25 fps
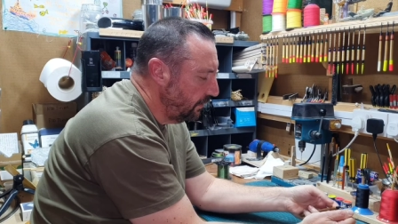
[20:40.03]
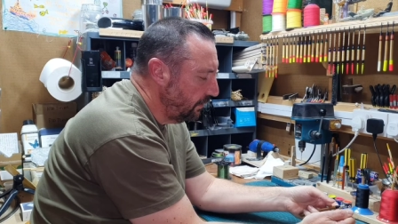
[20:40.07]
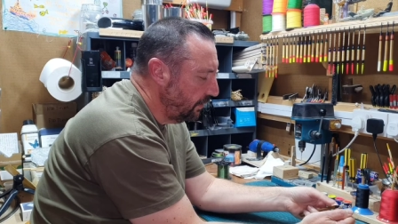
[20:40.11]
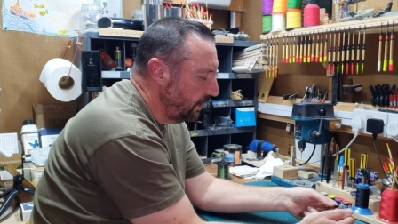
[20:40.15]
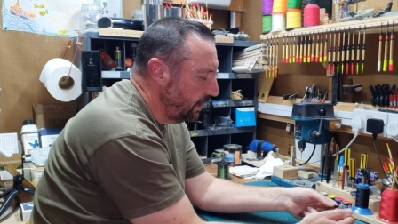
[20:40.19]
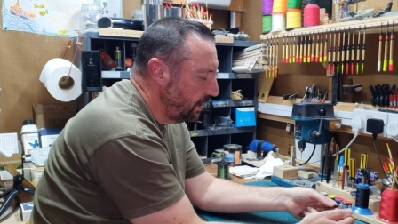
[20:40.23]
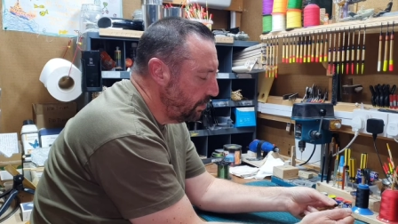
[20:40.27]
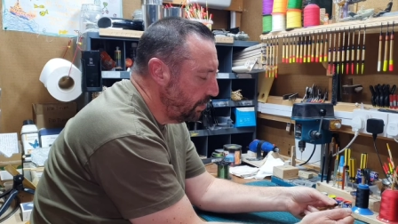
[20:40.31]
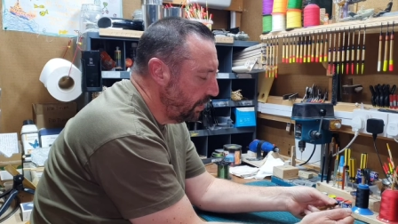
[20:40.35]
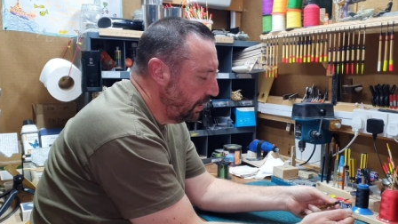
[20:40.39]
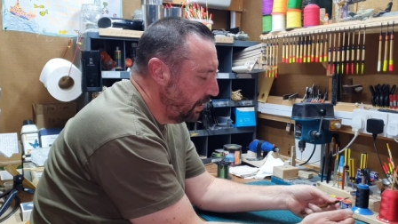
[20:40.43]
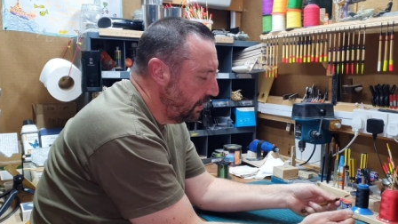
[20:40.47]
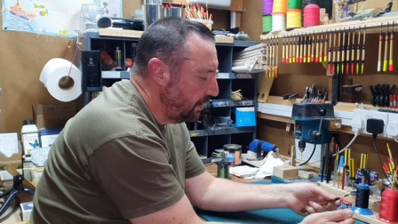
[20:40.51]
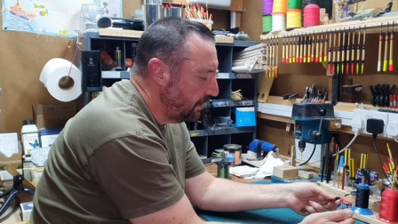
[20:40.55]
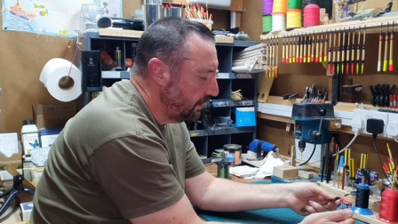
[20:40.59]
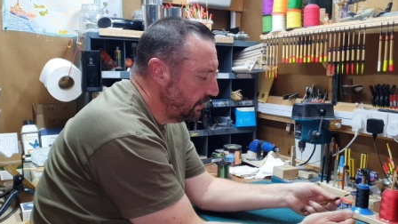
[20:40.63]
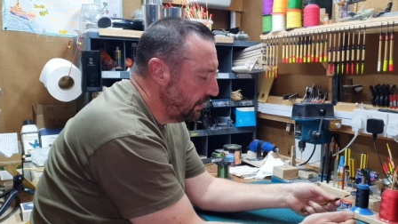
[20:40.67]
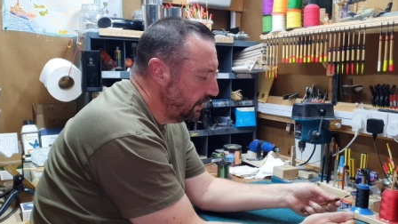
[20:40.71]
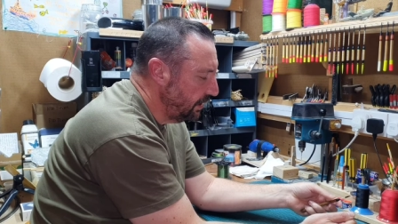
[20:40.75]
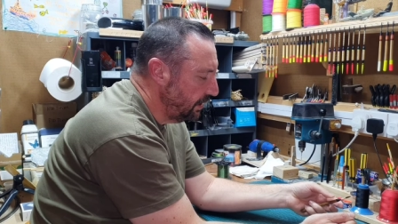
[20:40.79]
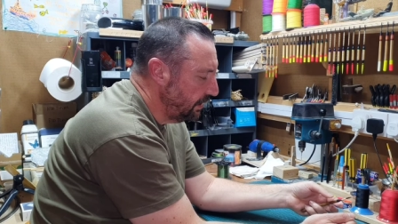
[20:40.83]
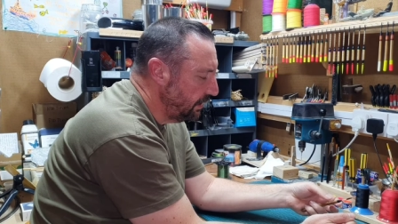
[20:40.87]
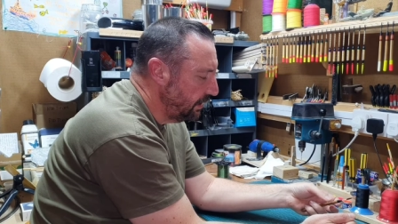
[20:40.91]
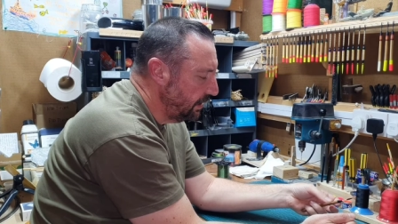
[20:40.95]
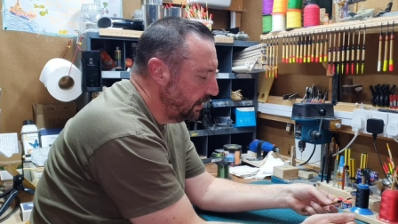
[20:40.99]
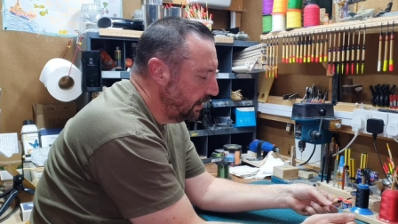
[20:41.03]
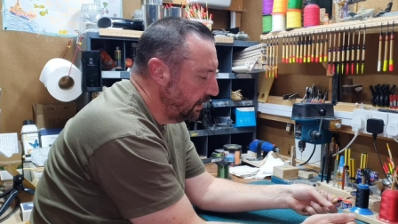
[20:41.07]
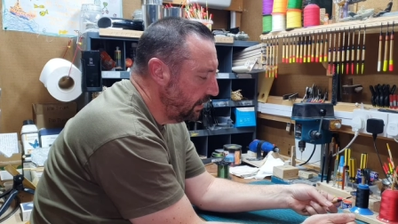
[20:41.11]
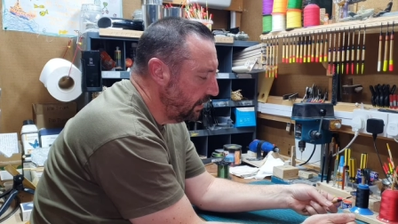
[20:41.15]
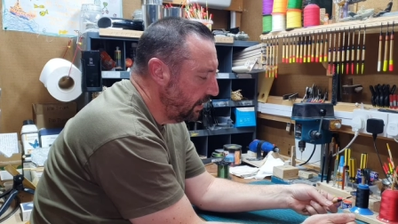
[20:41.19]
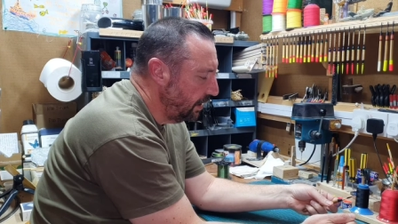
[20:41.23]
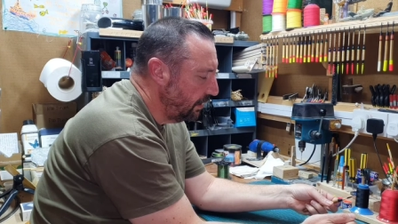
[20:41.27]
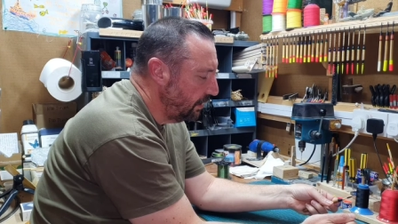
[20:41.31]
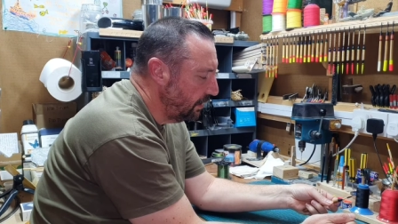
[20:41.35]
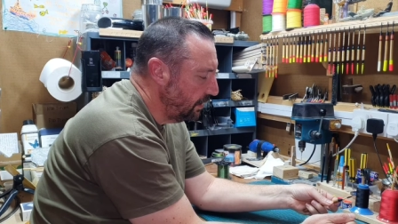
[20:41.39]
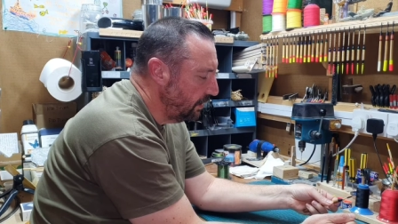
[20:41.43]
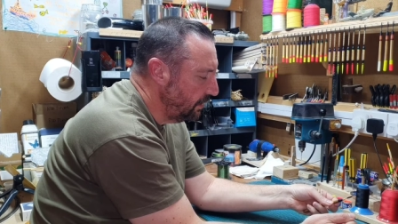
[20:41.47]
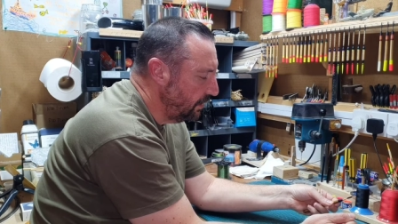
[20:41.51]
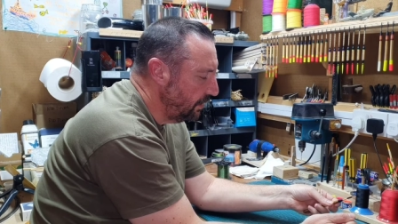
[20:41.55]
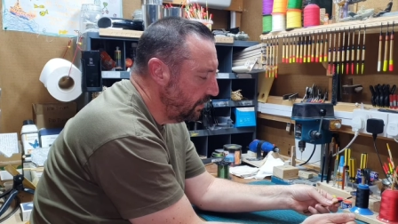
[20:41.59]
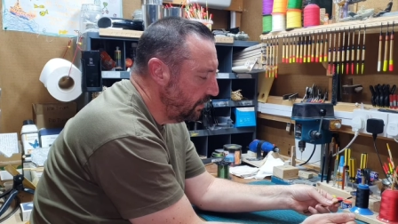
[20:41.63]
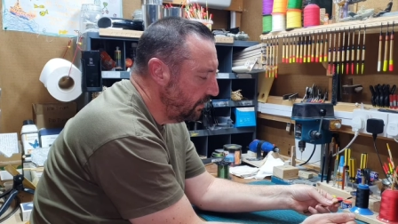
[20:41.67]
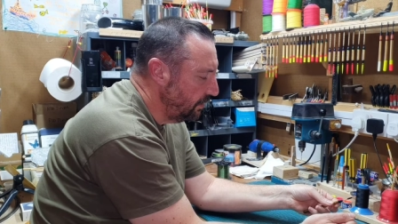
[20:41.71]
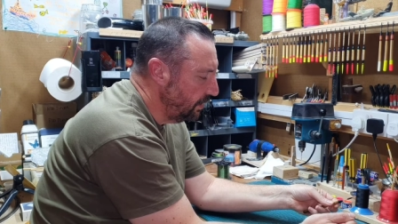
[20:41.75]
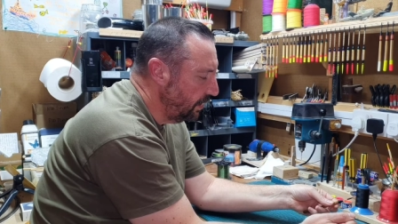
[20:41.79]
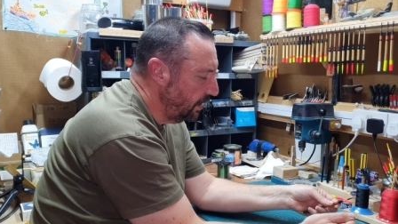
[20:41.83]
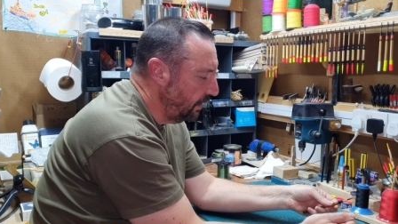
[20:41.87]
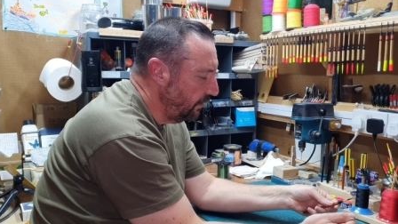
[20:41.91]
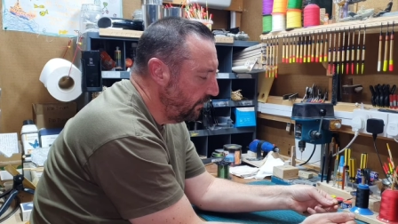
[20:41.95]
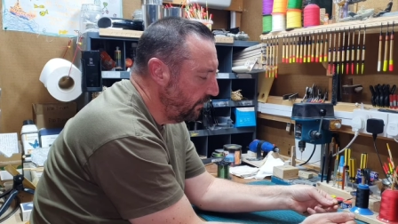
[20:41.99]
three passes. I'm going
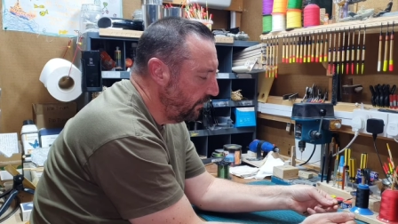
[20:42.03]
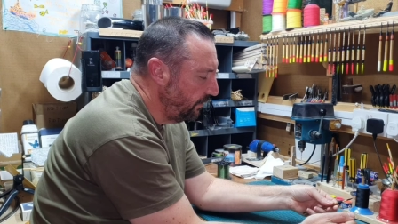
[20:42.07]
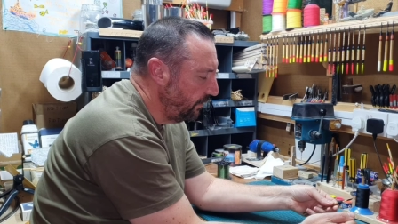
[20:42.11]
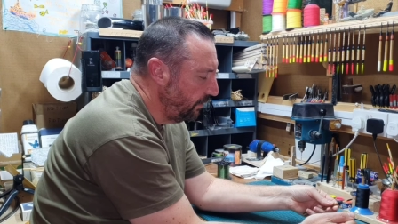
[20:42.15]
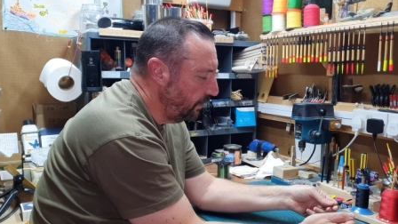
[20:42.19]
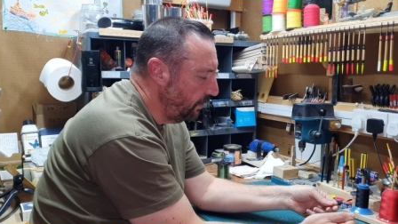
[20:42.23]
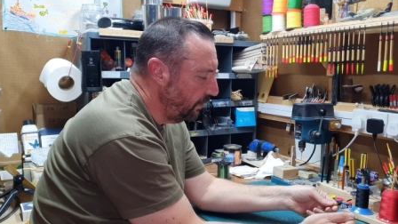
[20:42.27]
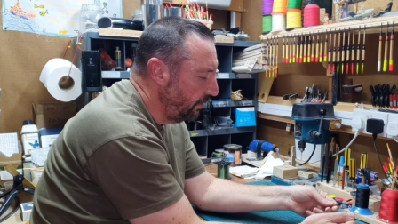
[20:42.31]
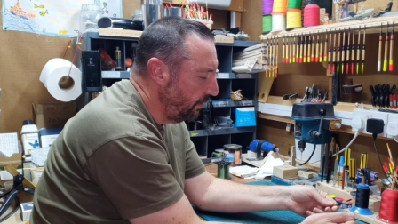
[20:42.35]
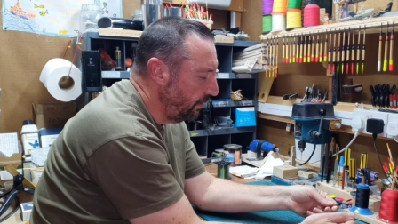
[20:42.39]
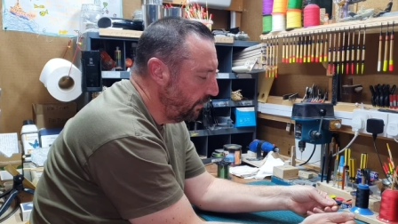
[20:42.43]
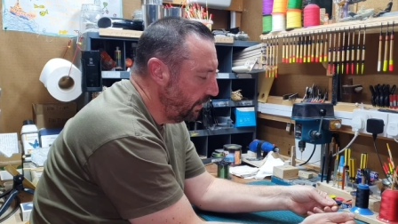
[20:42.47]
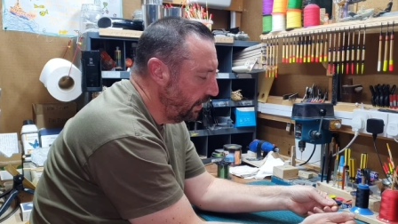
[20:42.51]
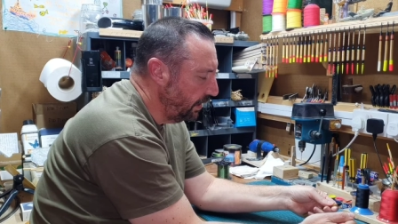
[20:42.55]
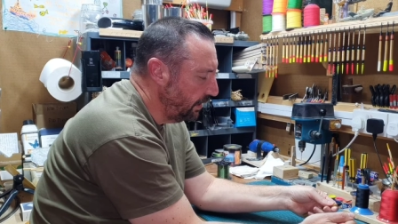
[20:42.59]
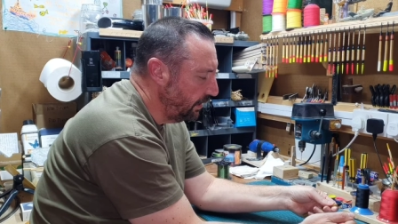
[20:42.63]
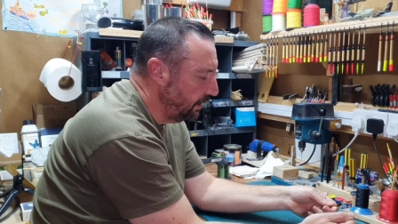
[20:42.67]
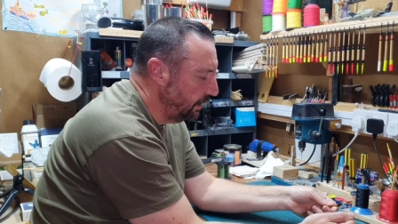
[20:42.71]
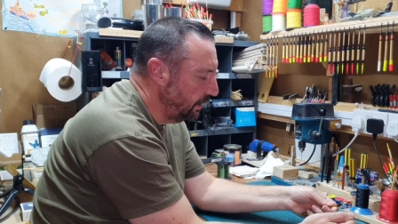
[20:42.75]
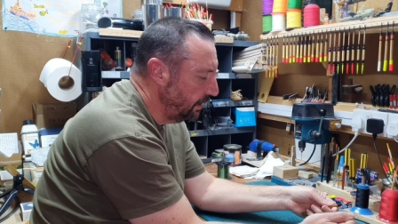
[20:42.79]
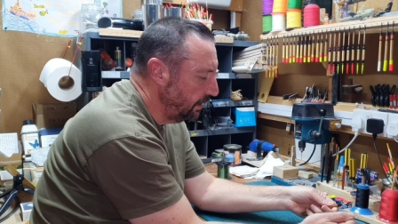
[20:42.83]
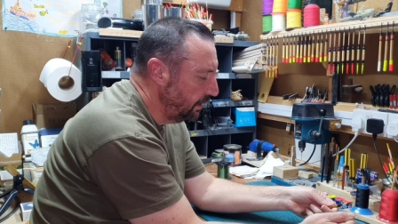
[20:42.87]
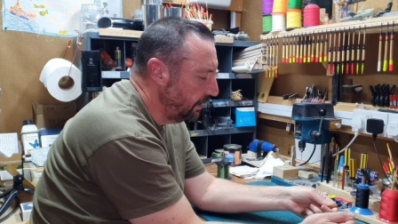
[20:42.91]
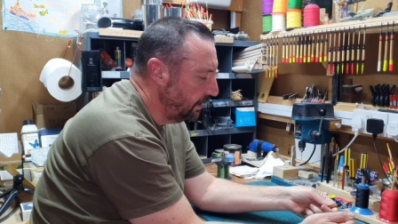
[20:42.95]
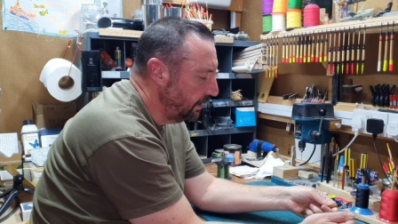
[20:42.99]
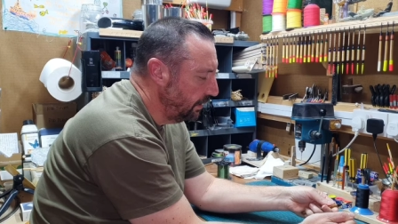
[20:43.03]
to do a fourth one.